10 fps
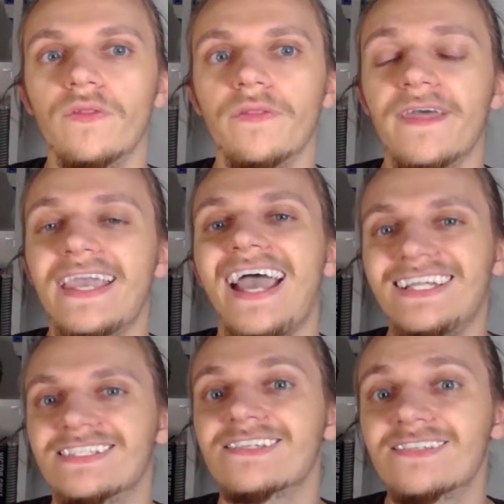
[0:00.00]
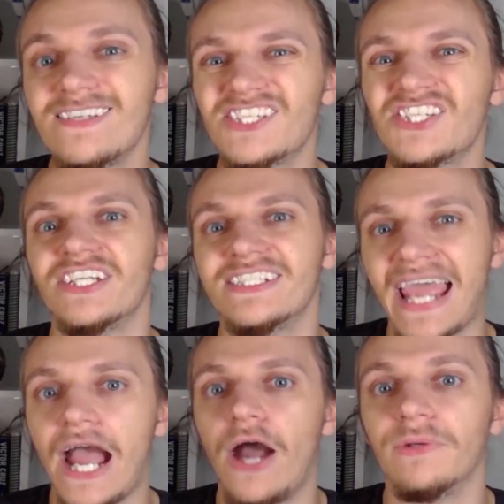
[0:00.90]
they had such a
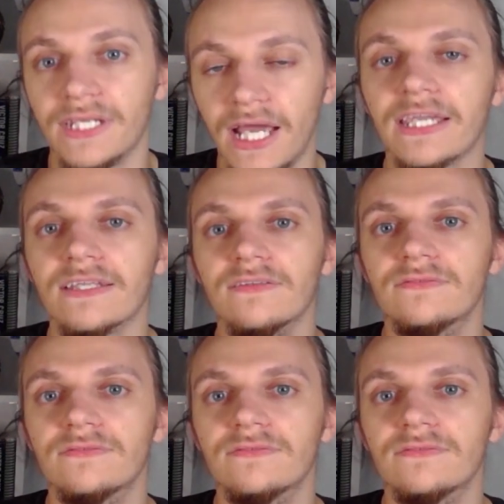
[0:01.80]
down night.